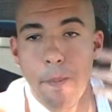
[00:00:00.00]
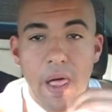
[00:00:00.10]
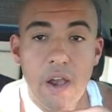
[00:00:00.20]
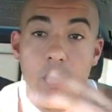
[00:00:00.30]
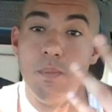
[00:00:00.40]

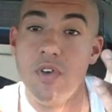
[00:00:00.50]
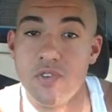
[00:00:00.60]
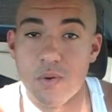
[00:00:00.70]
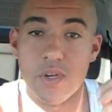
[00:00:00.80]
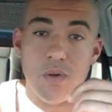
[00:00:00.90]
I don't know, in
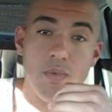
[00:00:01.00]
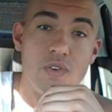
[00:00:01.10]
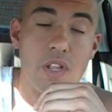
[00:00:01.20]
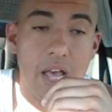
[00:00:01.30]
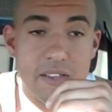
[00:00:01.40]
music, we do
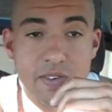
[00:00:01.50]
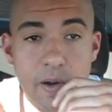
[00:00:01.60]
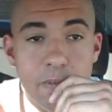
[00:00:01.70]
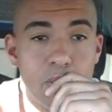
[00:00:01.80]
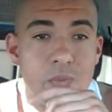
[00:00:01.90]
music a lot.
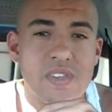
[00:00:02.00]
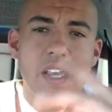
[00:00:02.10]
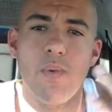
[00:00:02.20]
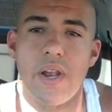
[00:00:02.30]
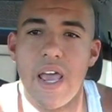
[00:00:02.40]
So let's
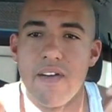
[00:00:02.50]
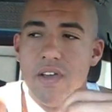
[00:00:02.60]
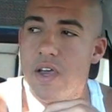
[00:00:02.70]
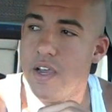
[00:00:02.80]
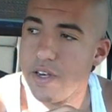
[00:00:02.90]
say you want to
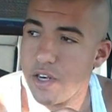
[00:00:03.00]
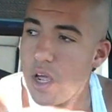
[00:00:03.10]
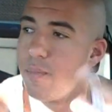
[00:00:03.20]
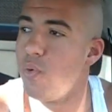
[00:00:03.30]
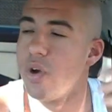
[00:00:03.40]
have the
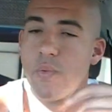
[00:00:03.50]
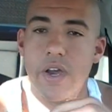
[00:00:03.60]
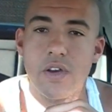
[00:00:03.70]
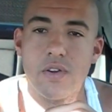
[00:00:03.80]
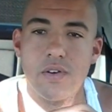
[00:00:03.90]
#1
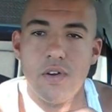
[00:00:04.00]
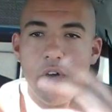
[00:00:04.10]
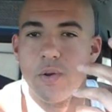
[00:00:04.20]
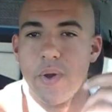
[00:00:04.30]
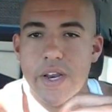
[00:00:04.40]
record
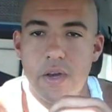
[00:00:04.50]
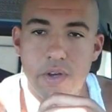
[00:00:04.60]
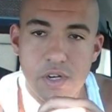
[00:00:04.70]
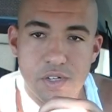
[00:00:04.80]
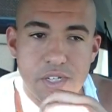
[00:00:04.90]
on the
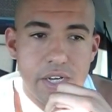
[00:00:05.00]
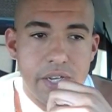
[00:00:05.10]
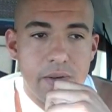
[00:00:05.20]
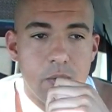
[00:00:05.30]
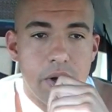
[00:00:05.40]
radio in your
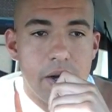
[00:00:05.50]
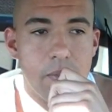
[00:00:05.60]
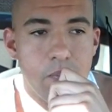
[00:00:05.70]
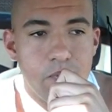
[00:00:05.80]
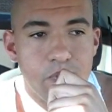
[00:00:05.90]
city.
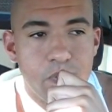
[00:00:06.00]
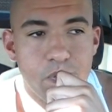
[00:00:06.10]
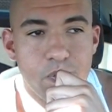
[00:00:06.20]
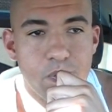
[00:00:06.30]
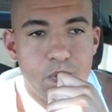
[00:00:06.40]
Well,
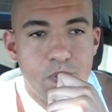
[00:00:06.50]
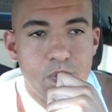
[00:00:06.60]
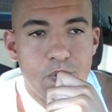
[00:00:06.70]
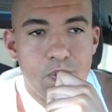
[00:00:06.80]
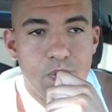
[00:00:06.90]

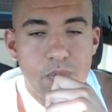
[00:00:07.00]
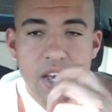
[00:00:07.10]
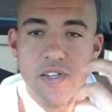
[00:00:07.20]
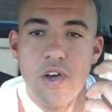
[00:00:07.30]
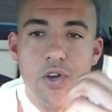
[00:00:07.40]

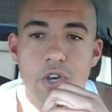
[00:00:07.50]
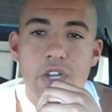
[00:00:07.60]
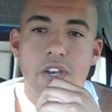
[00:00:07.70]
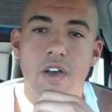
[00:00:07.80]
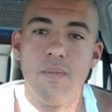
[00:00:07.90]
that's all
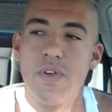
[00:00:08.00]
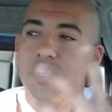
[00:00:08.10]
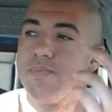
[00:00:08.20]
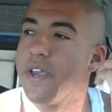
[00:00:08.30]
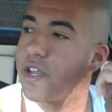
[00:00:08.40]
good and all, but
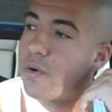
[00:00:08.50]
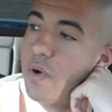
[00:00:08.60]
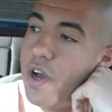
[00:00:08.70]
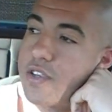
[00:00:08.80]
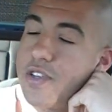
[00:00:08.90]
just making
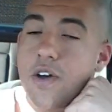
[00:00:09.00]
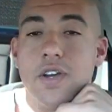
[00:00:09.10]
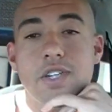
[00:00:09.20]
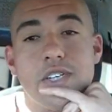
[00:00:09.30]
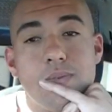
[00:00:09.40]
a song
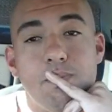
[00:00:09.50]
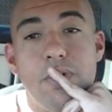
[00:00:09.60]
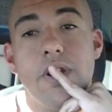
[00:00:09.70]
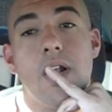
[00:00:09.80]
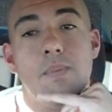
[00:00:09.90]
and just
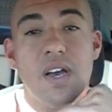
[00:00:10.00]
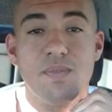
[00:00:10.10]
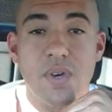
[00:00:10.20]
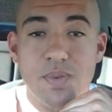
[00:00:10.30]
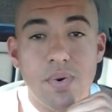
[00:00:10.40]
putting it on
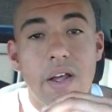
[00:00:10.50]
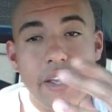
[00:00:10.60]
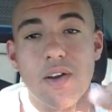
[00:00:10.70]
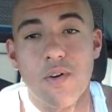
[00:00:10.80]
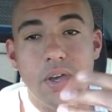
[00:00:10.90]
MySpace
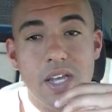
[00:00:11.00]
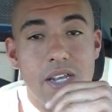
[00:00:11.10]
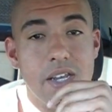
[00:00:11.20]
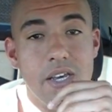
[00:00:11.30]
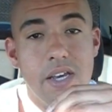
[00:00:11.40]
probably ain't going to get it